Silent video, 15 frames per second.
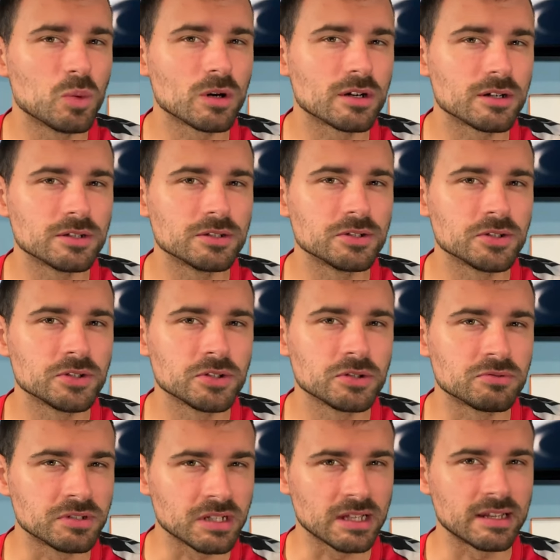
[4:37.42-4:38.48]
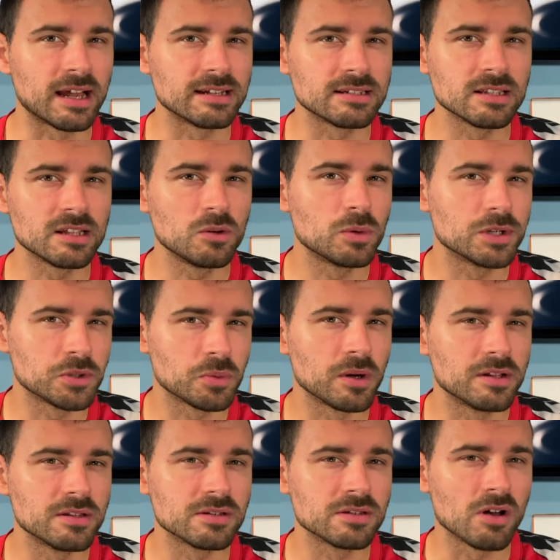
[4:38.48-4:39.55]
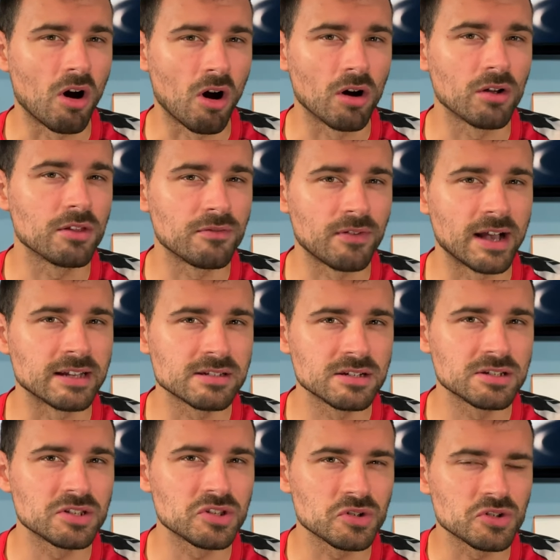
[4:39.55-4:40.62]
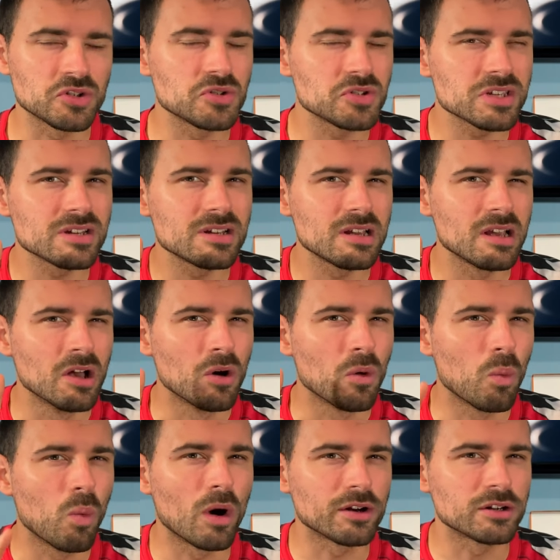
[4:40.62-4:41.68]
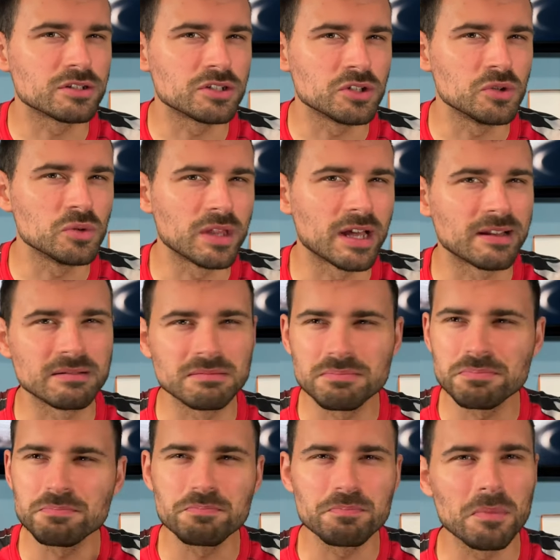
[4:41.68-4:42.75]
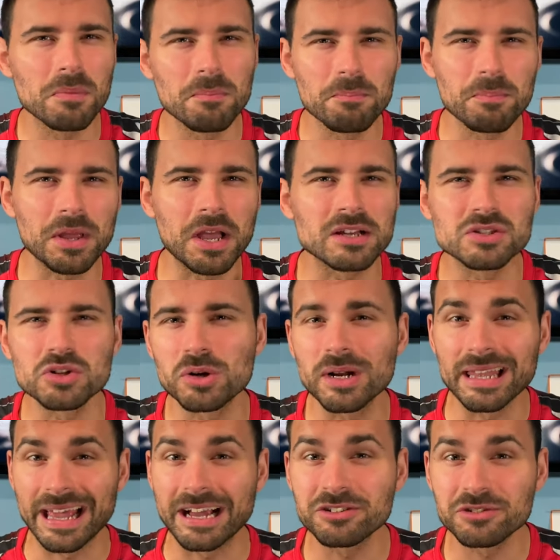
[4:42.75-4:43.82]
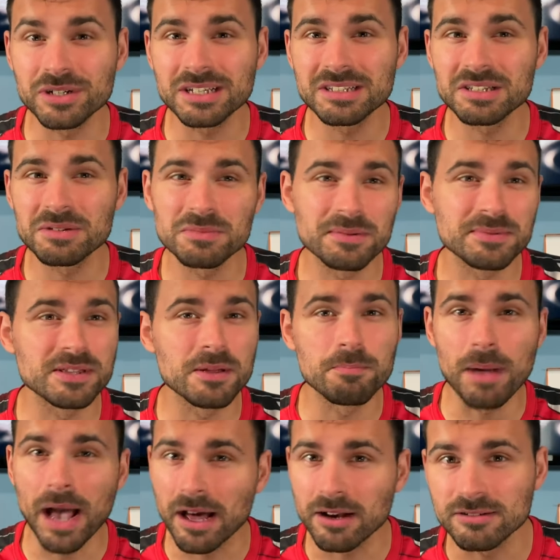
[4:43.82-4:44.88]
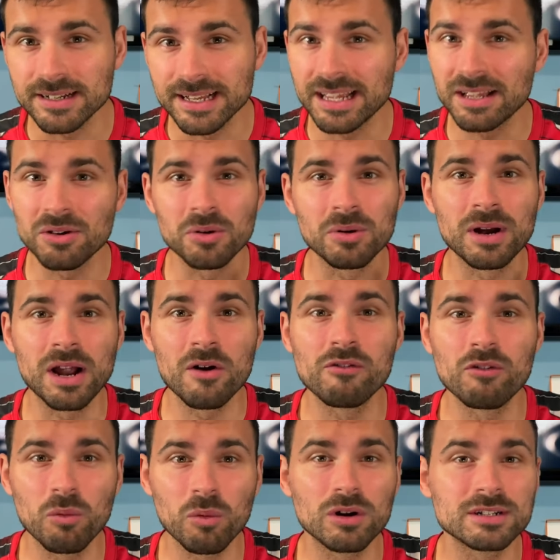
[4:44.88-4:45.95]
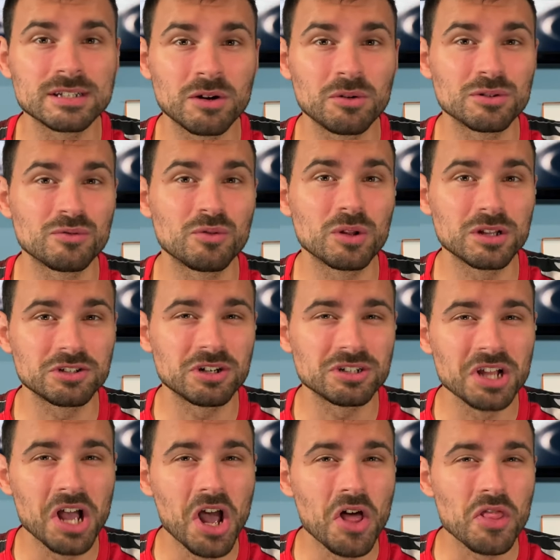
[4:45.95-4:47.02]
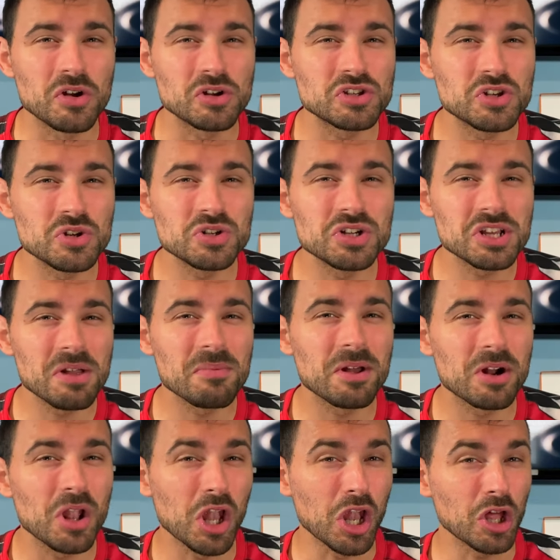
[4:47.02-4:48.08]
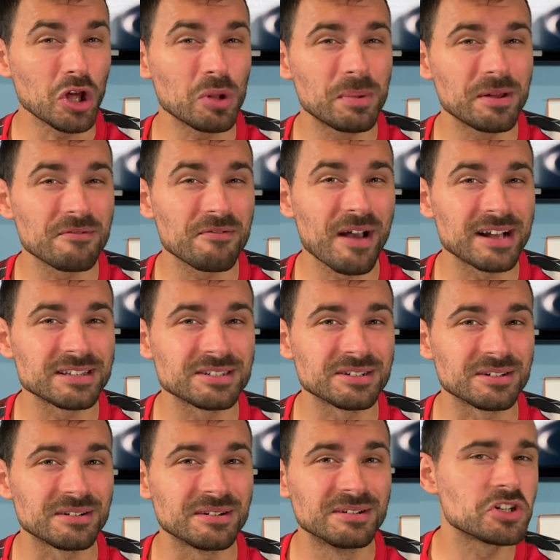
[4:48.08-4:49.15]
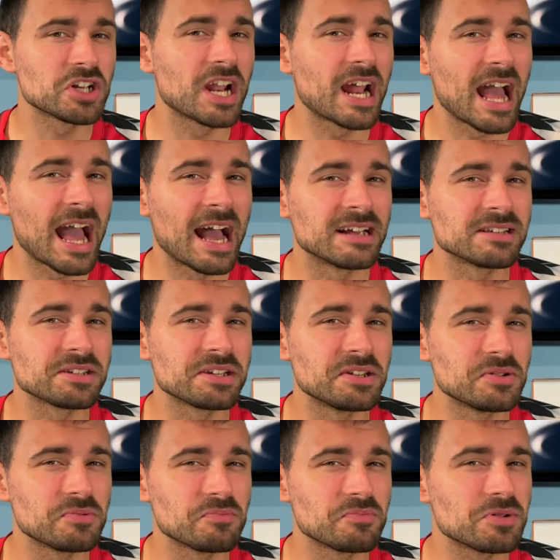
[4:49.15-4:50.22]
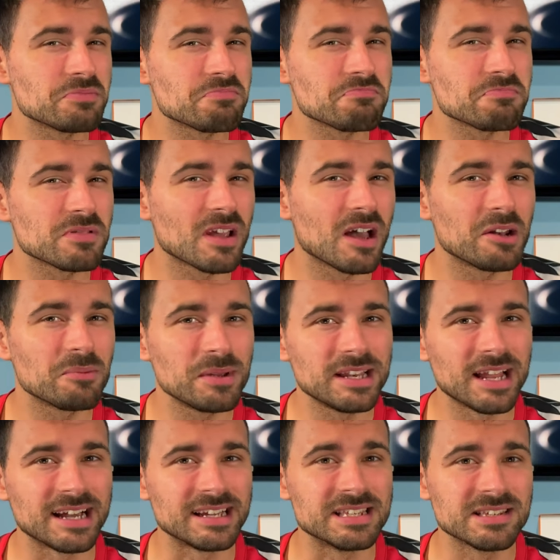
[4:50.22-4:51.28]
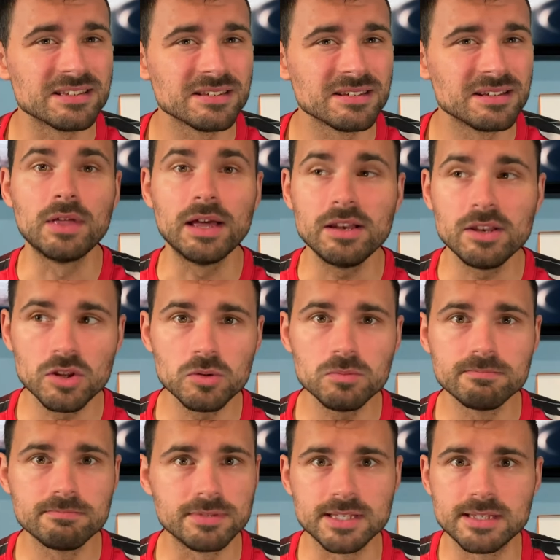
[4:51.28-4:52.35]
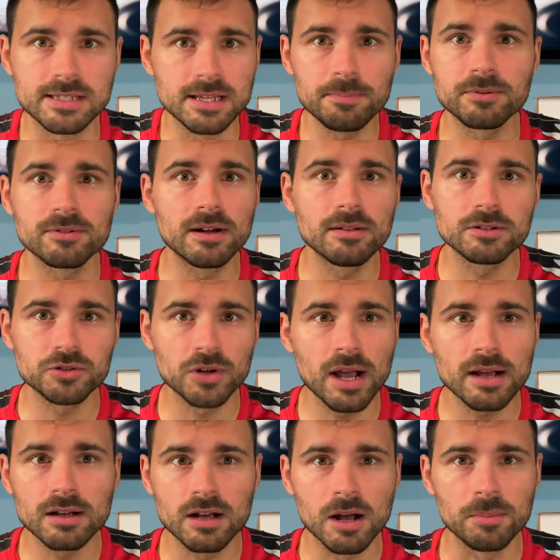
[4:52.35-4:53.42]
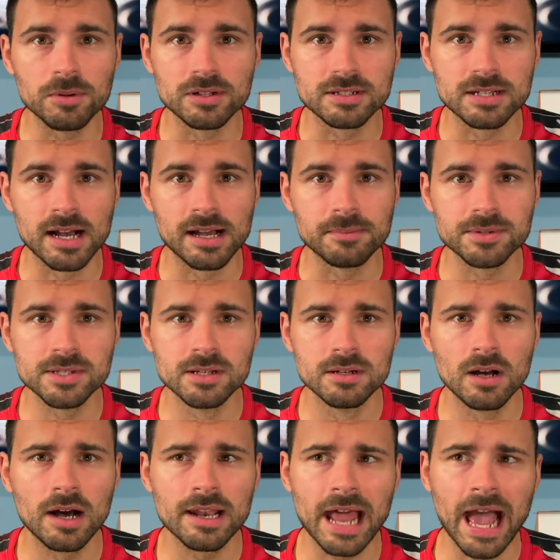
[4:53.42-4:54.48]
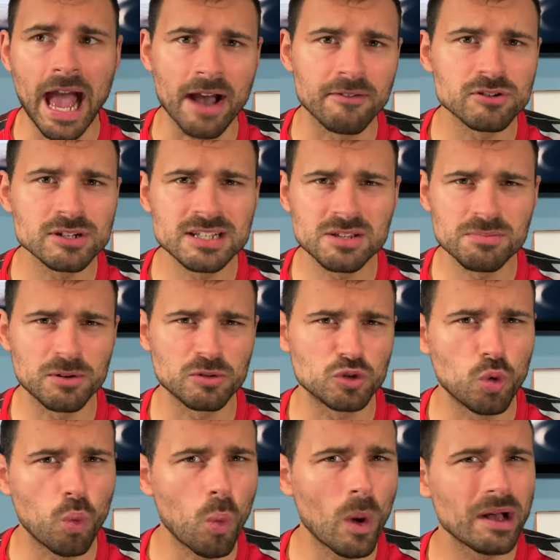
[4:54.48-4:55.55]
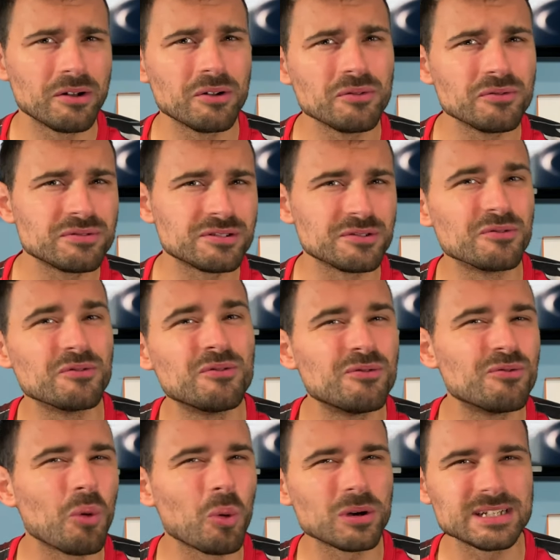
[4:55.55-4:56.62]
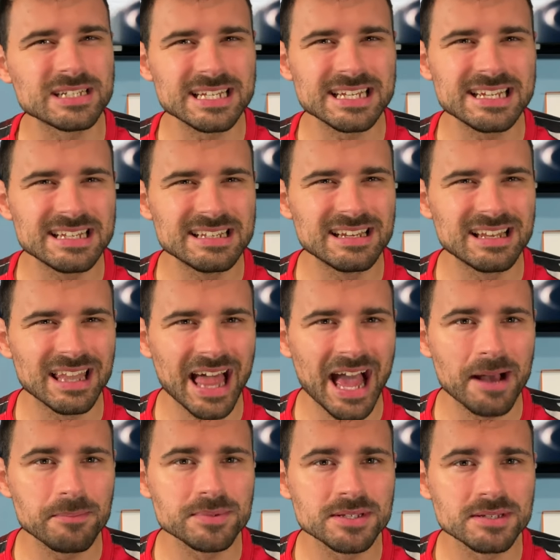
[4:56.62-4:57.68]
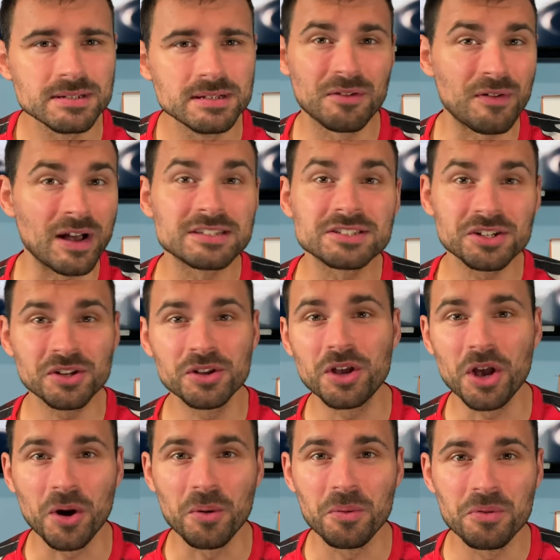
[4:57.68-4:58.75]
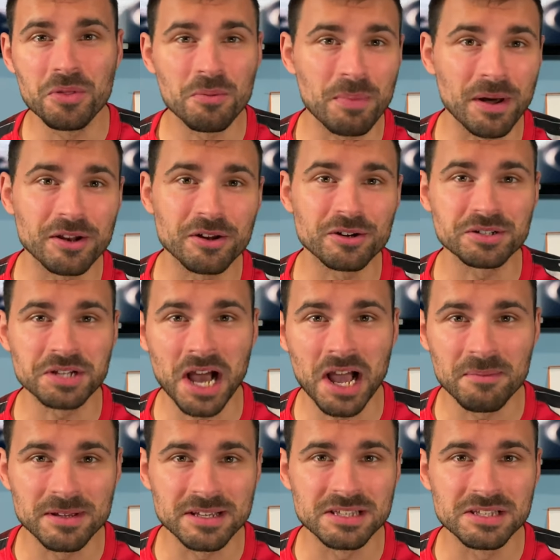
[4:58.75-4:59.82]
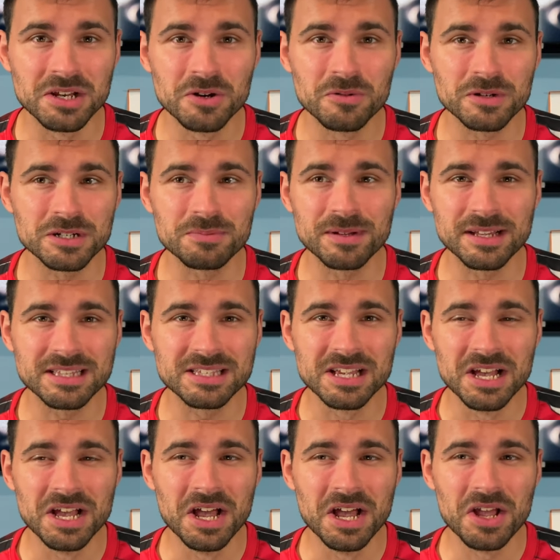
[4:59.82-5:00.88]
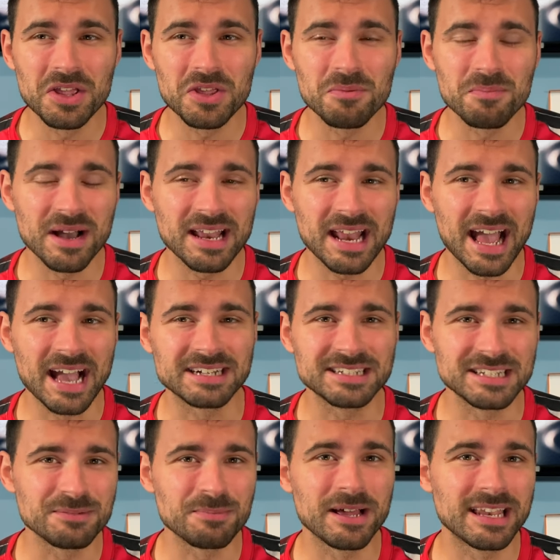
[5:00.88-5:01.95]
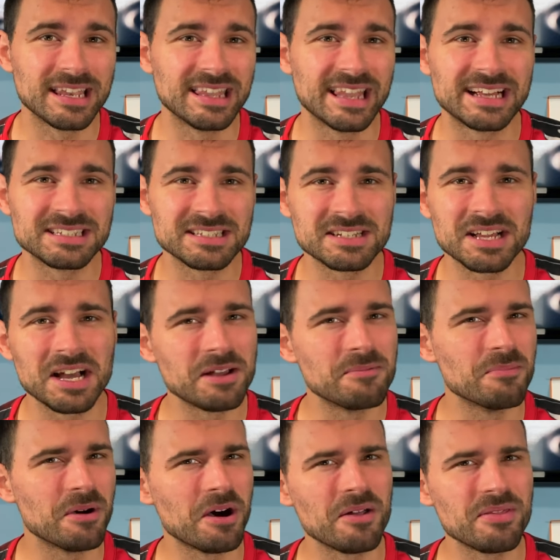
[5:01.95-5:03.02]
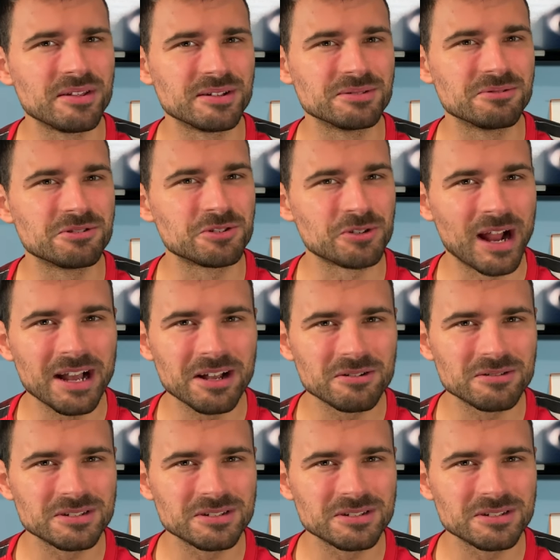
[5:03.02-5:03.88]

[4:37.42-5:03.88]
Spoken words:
workers really nicely which ones are the fastest, there's usually one or two that, because they're electric, sometimes the battery or however it works, how it's fully charged, it's usually down there a little bit faster. You just gotta ask and you just gotta be nice. Then you zip around the track a couple of times. On average, it's about 12 to 14 laps. The faster you go, the better your time is, which means you might actually spend less time on the track,